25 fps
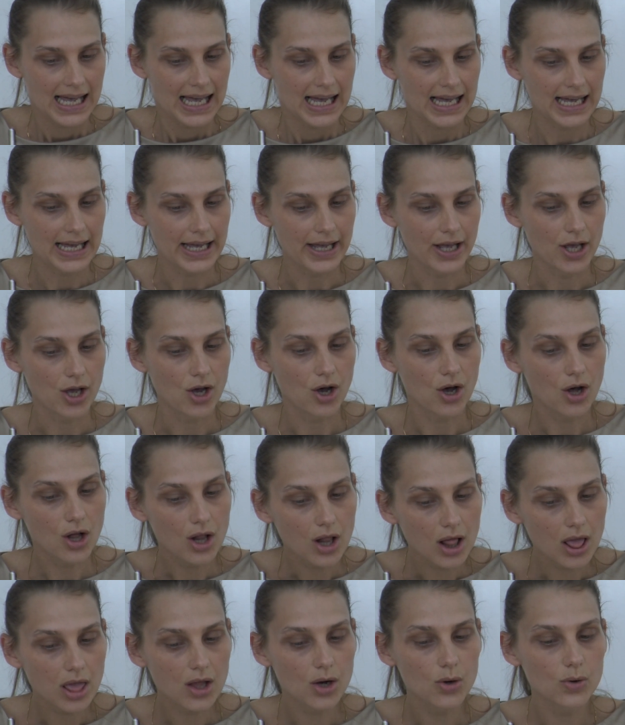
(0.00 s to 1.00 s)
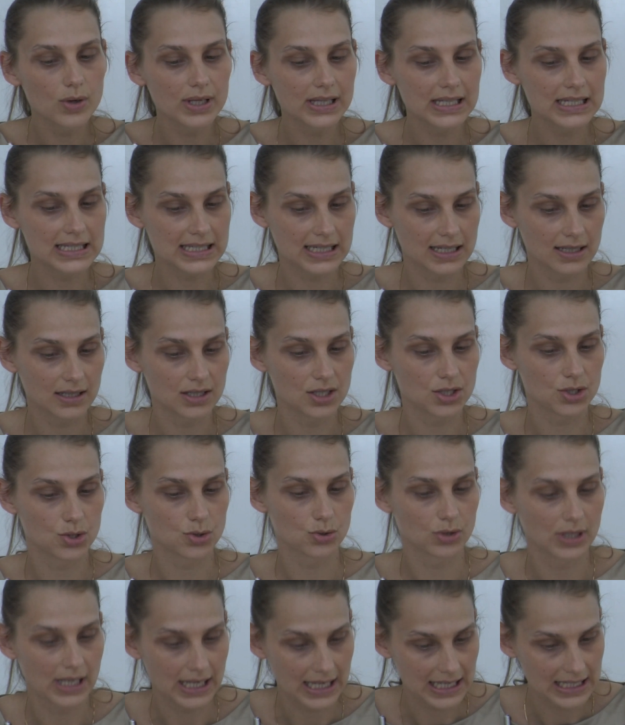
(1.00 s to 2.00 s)
And although it is
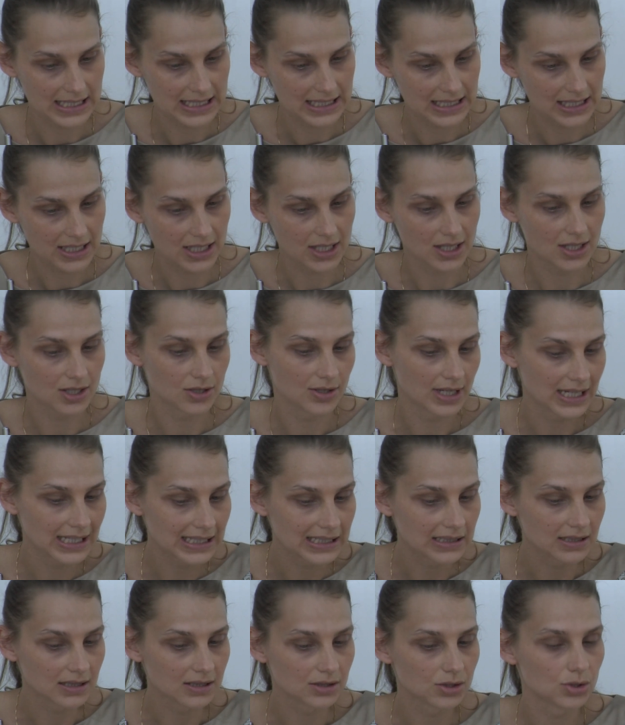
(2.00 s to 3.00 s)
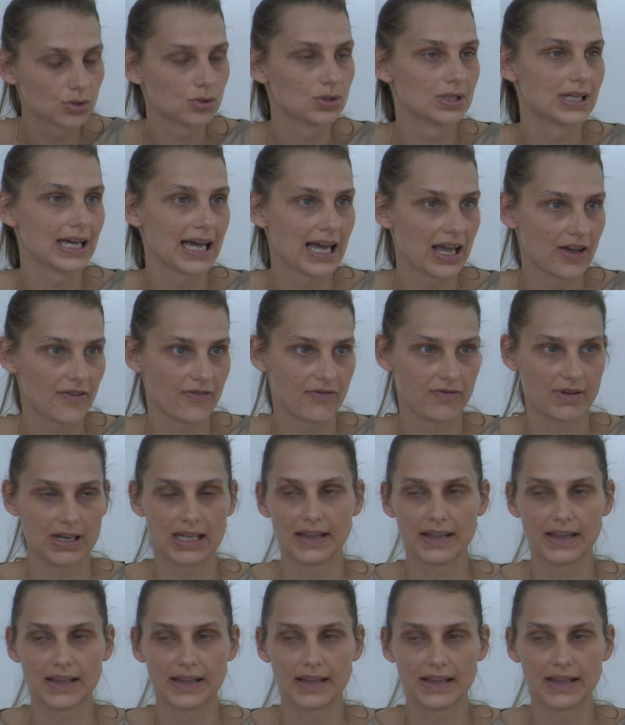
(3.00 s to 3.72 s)
understood as the cradle-to-grave